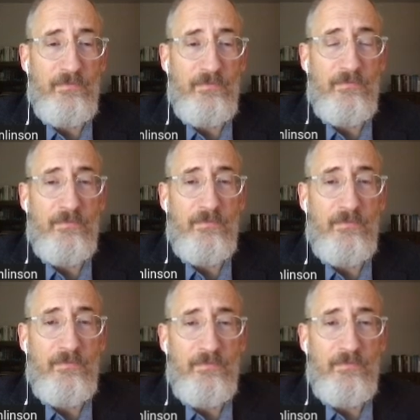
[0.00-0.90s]

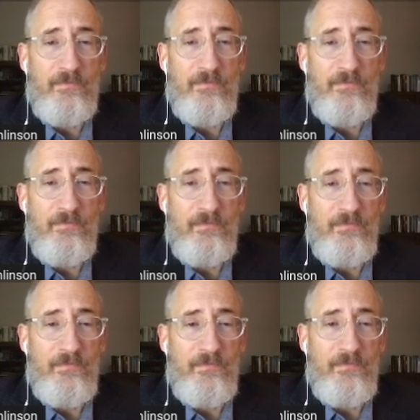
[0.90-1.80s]

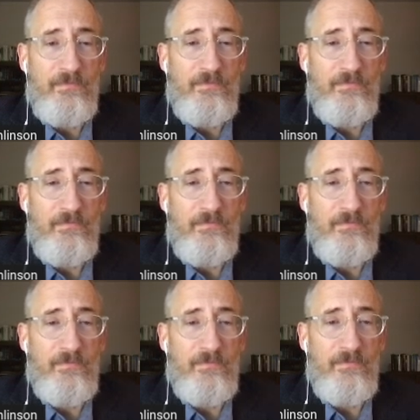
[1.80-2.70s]

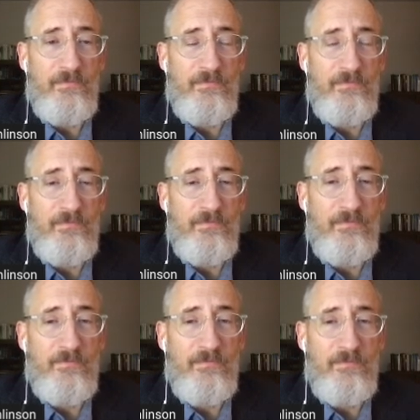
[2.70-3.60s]

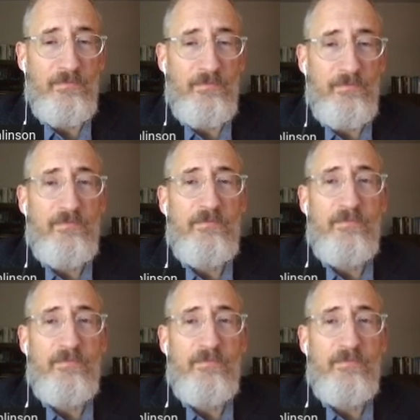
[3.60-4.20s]
[no speech]